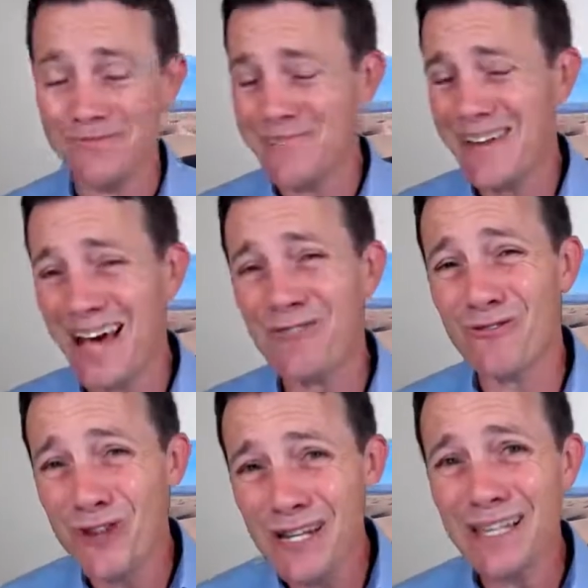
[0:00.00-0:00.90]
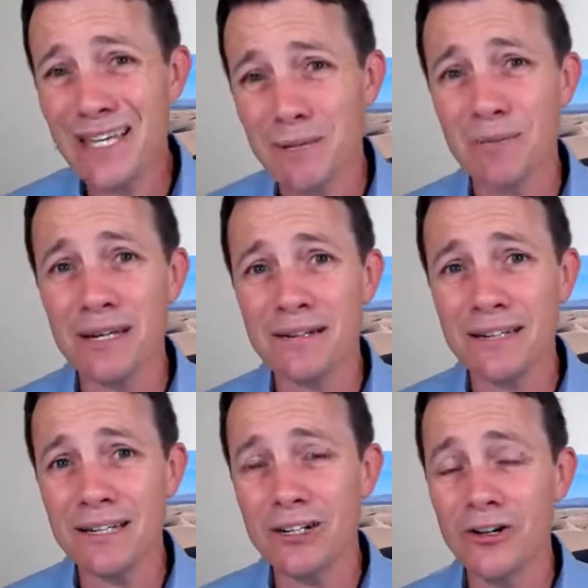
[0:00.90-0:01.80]
not really a big
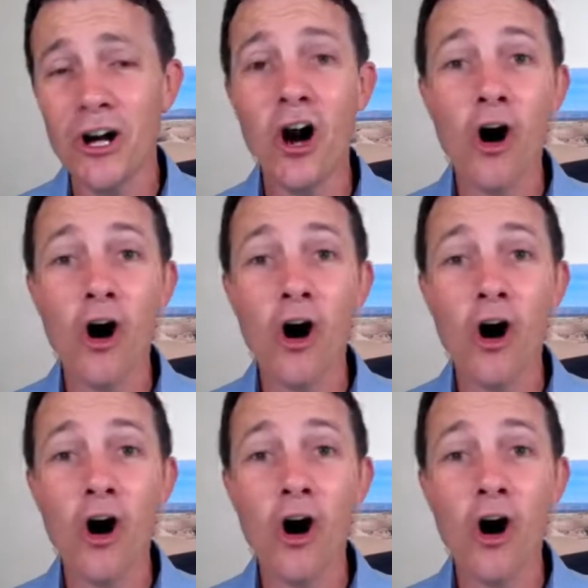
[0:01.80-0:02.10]
deal.